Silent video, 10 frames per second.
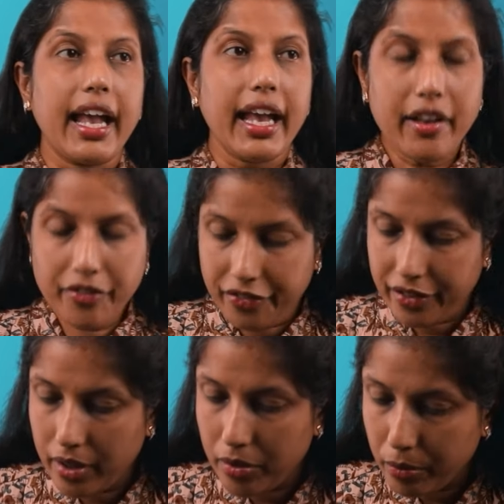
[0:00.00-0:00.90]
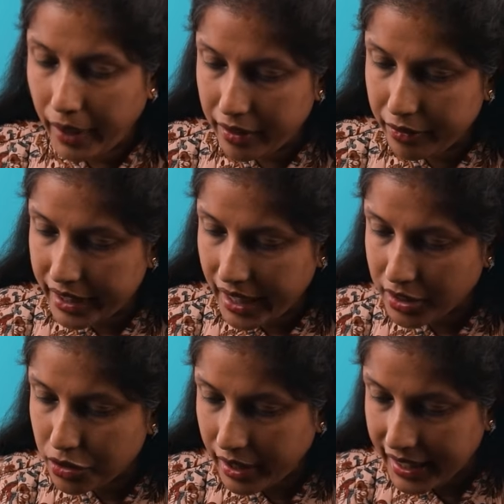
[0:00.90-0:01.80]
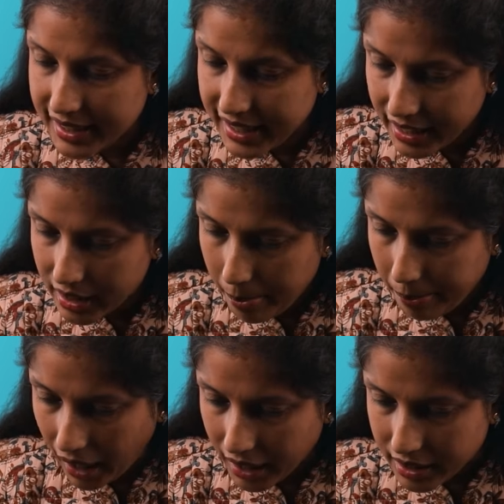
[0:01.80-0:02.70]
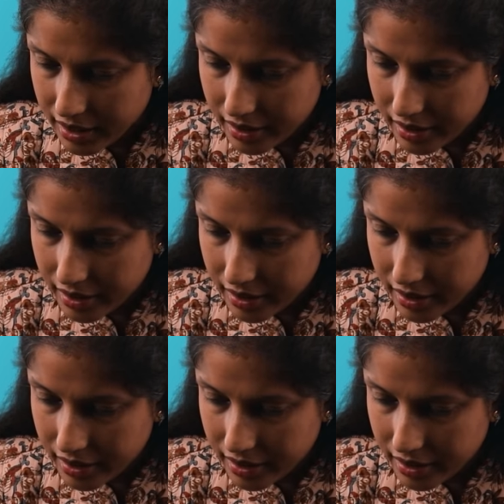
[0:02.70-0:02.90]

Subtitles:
If when we are tracing the path,